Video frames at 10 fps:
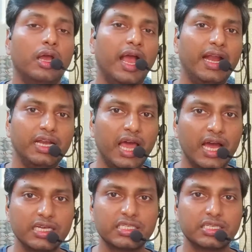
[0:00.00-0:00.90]
And
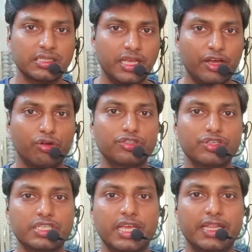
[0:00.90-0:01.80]
last, they are
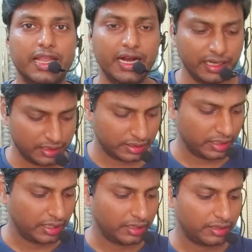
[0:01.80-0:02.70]
also saying that
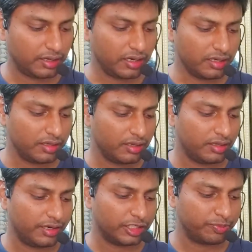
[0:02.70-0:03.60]
the
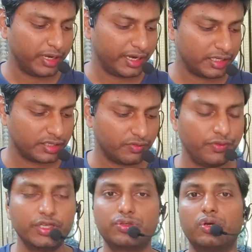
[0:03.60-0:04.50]
respiratory
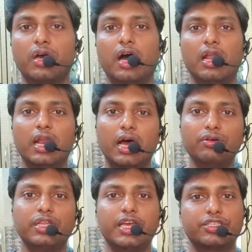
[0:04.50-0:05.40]
surface should
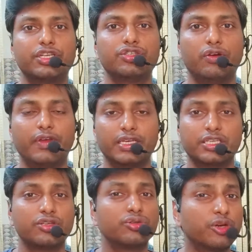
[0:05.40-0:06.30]
allow the exchange of
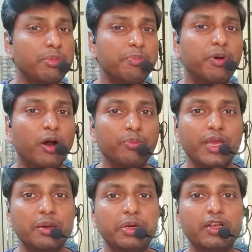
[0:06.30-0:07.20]
gases. It should be
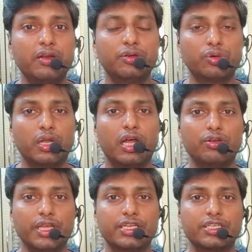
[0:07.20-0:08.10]
permeable to
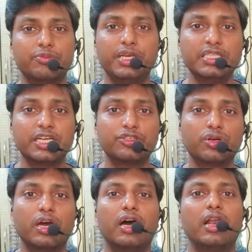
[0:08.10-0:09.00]
allow the exchange, means it
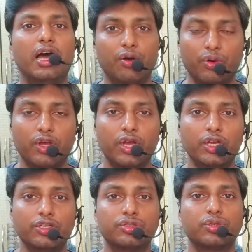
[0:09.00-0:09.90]
should allow.
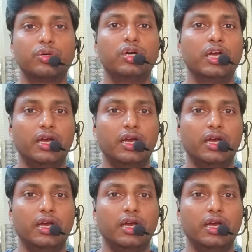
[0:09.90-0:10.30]
So